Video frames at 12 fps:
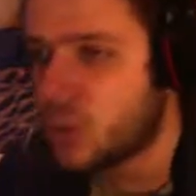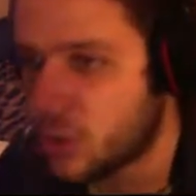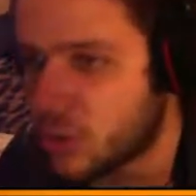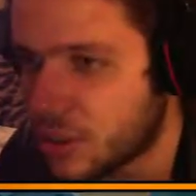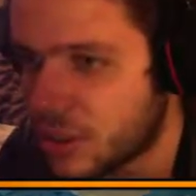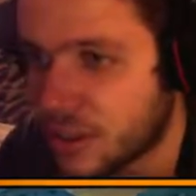are
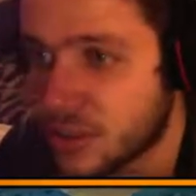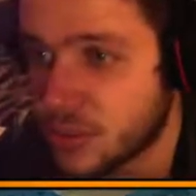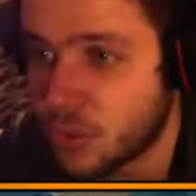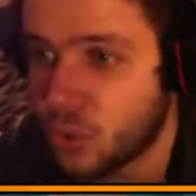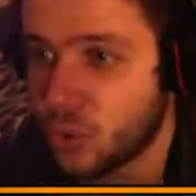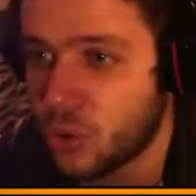going to have Kharazim.
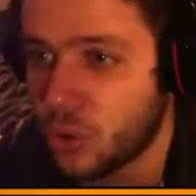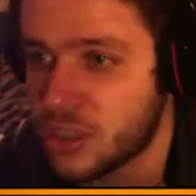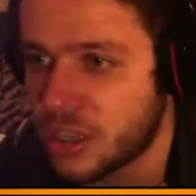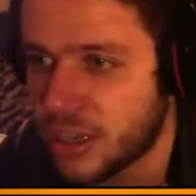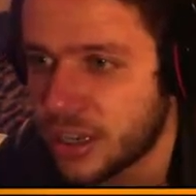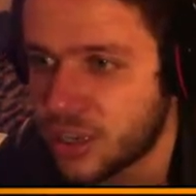Oh,
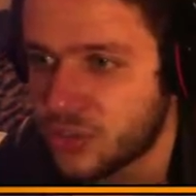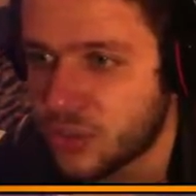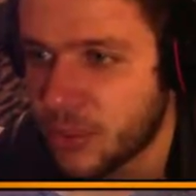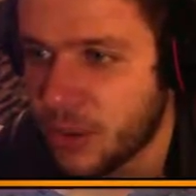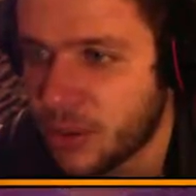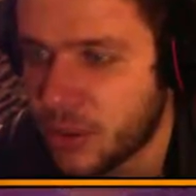the engage
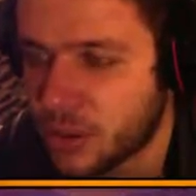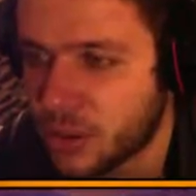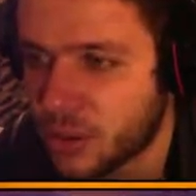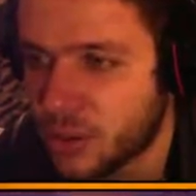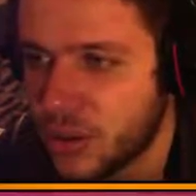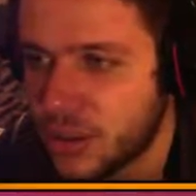from Aurang
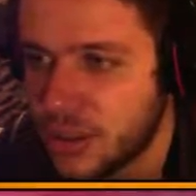though.